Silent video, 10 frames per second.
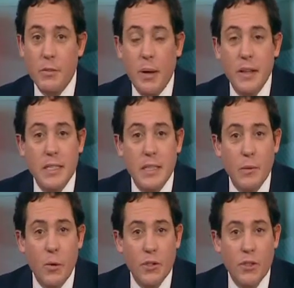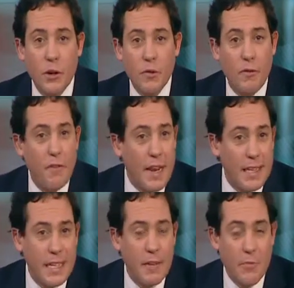by the city watchdog for
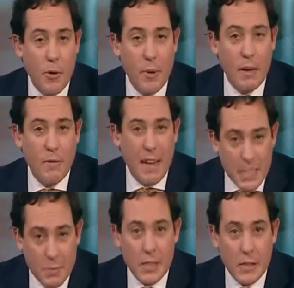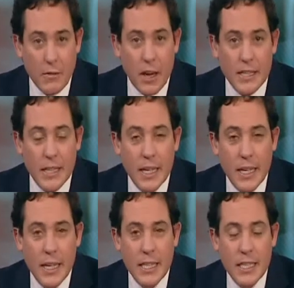failing to give proper investment advice
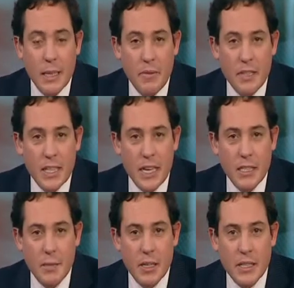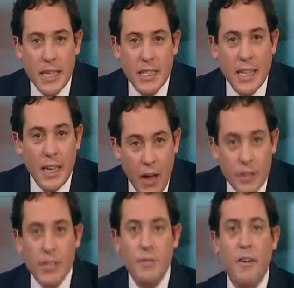to some of its customers. It's the largest